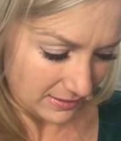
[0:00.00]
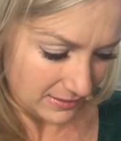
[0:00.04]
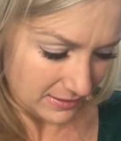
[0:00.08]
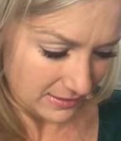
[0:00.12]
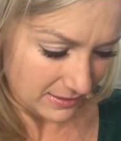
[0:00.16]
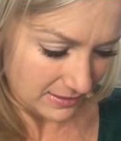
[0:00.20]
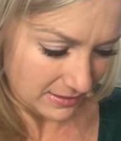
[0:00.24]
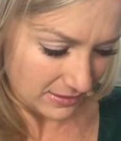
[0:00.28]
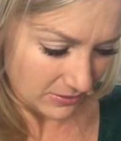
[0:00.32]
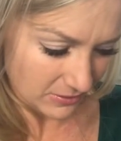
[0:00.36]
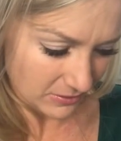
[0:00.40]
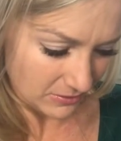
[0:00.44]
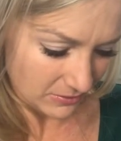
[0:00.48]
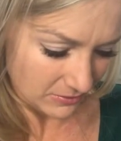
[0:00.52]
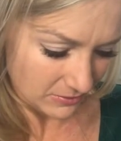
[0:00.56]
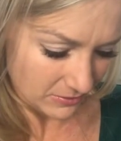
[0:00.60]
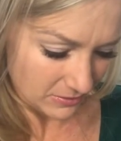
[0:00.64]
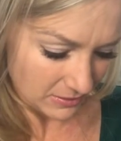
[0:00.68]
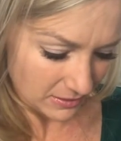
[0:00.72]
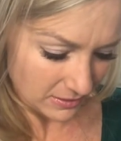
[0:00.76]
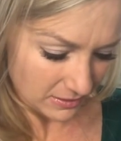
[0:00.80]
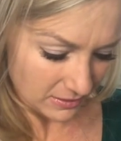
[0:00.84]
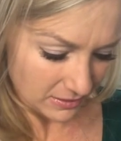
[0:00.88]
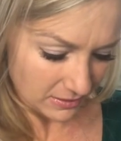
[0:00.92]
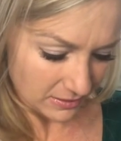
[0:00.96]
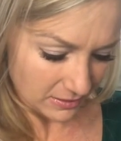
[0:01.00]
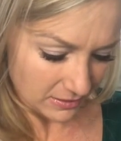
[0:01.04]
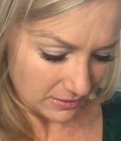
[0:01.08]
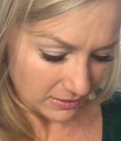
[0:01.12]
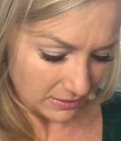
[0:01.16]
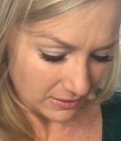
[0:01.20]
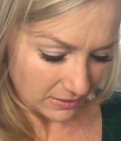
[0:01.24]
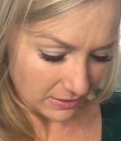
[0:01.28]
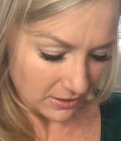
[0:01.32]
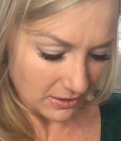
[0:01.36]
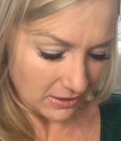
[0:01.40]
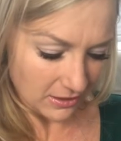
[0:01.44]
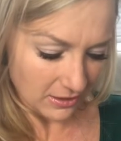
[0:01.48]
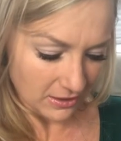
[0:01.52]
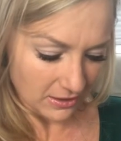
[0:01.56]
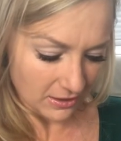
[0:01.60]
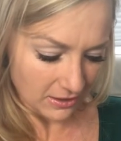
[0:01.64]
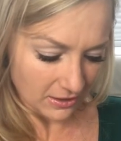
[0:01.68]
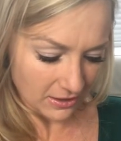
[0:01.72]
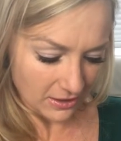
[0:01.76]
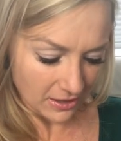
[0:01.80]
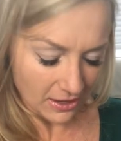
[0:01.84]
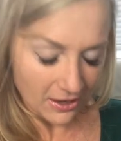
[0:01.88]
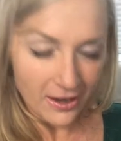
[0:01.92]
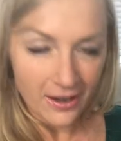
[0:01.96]
So
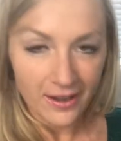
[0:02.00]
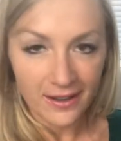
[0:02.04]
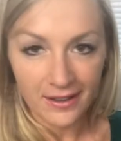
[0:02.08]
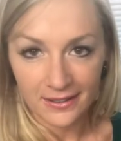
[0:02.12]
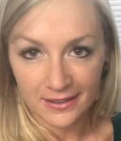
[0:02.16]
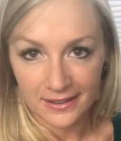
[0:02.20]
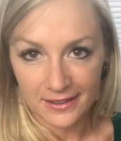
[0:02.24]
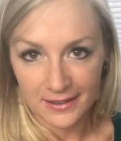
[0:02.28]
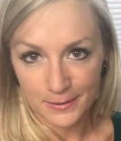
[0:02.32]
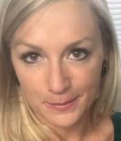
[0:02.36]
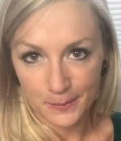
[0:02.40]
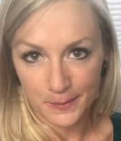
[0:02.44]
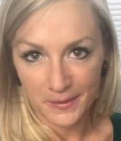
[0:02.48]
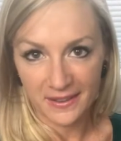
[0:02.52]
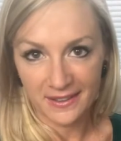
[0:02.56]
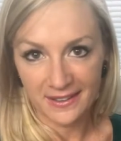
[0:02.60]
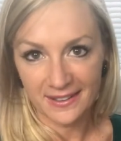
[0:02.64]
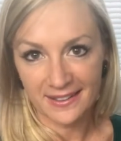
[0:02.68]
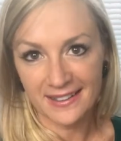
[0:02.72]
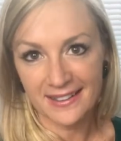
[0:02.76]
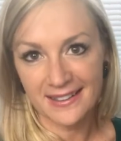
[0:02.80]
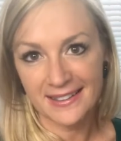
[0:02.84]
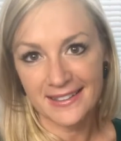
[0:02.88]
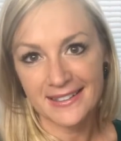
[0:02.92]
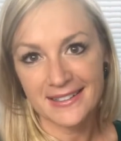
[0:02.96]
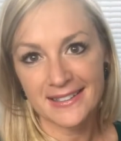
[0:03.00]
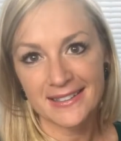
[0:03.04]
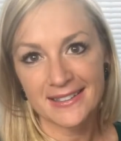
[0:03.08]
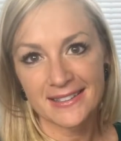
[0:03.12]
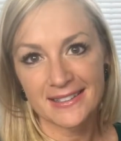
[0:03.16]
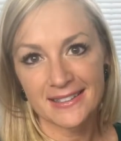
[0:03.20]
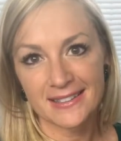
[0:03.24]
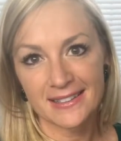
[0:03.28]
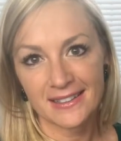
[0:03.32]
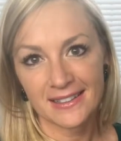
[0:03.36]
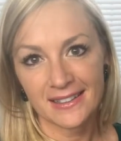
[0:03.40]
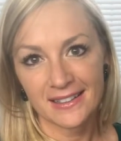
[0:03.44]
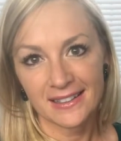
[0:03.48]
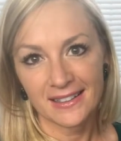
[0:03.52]
God is within us,